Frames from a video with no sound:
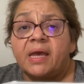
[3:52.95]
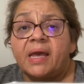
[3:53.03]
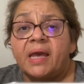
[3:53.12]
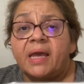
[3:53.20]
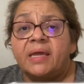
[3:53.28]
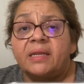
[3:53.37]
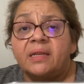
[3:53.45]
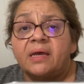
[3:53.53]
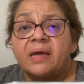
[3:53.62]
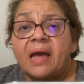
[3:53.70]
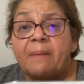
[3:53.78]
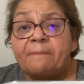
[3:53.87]
and
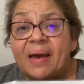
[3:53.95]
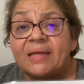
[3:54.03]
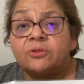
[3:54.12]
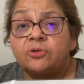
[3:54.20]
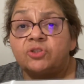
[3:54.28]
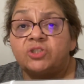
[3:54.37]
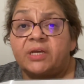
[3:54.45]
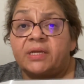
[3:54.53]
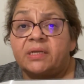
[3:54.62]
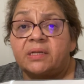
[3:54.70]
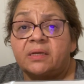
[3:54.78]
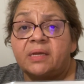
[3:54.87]
a
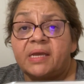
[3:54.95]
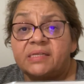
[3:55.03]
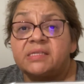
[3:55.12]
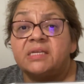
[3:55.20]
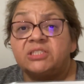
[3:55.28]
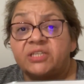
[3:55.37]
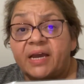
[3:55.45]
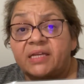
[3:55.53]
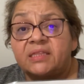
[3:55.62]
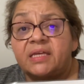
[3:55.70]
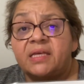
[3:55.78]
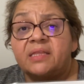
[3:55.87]
pathogen is
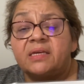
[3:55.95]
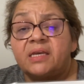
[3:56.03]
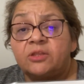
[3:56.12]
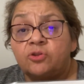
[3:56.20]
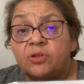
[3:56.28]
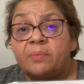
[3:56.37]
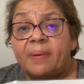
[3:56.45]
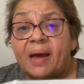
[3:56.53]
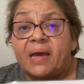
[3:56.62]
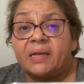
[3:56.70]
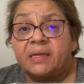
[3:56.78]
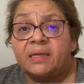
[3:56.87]
injected into the
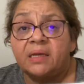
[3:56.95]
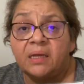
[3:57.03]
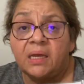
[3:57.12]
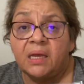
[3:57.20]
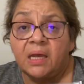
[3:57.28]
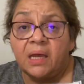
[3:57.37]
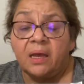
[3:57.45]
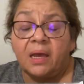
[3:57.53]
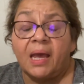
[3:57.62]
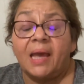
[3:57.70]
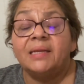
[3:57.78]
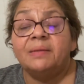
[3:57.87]
body,
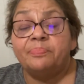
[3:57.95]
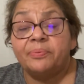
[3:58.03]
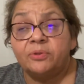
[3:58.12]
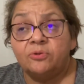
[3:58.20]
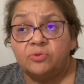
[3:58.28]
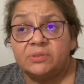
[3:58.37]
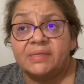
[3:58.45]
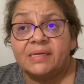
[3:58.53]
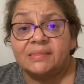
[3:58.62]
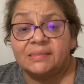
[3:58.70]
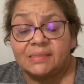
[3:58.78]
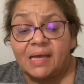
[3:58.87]
and it
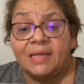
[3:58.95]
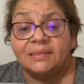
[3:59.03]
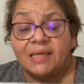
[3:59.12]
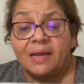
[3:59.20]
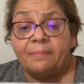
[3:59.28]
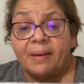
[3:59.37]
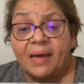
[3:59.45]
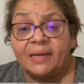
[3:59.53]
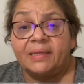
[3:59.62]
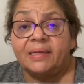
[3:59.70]
produces antibody